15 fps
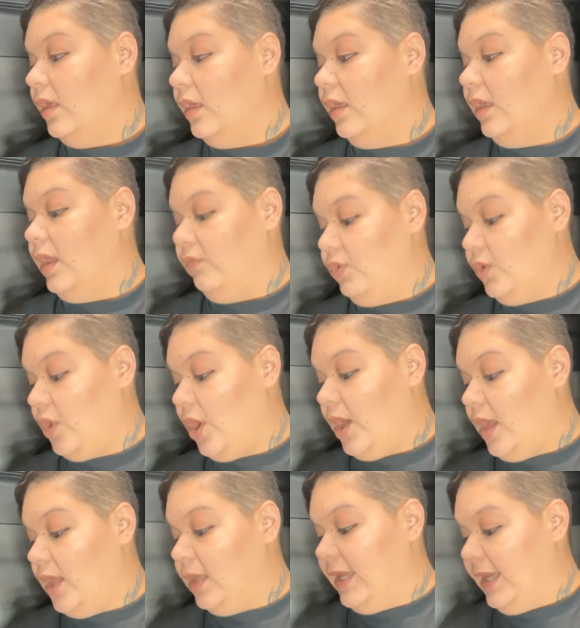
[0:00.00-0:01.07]
If you
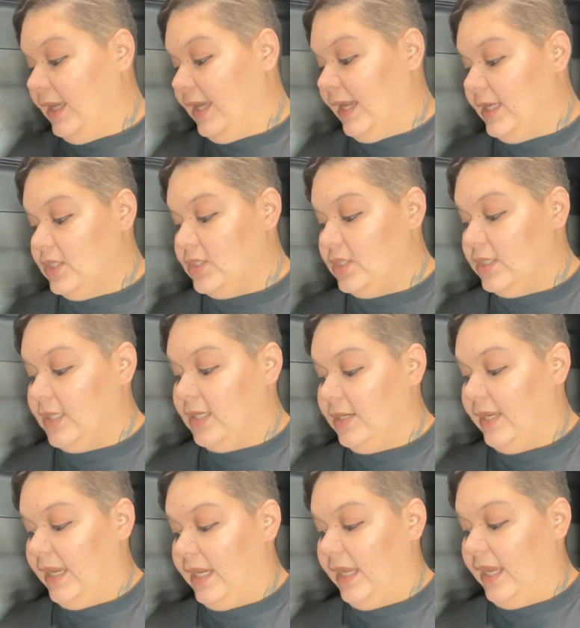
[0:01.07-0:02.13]
call Lancaster
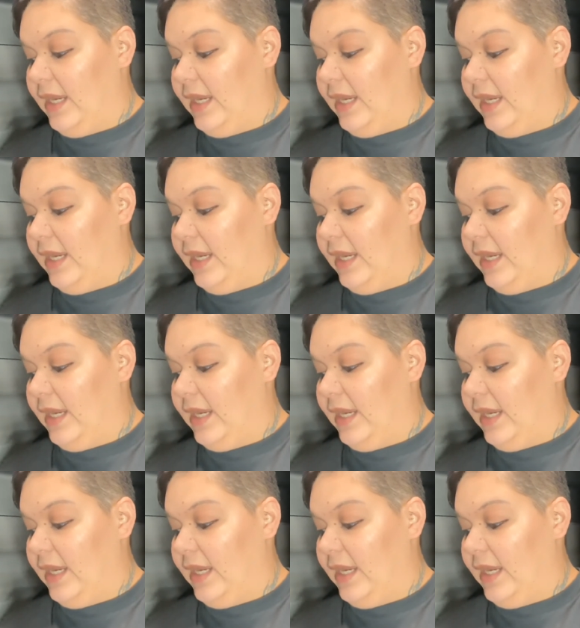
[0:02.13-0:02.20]
at 8